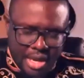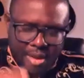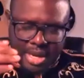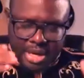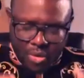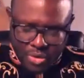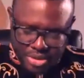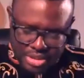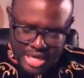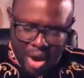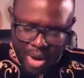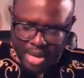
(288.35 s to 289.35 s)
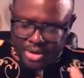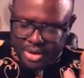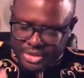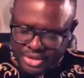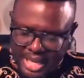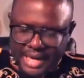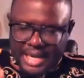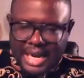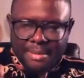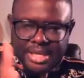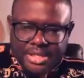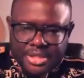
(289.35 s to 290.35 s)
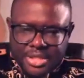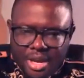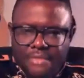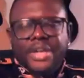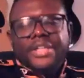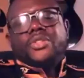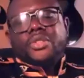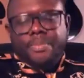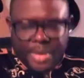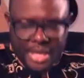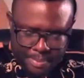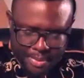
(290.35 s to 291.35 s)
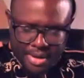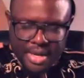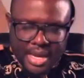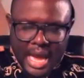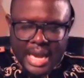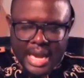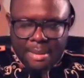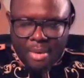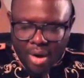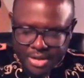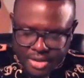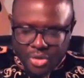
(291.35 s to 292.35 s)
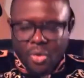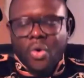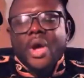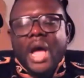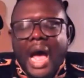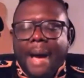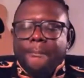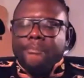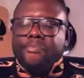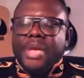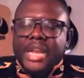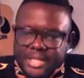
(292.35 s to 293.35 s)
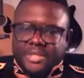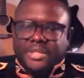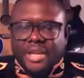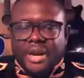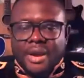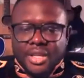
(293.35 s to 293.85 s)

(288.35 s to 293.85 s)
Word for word: because now I understand that I'm a servant to the people and I'm also a minister.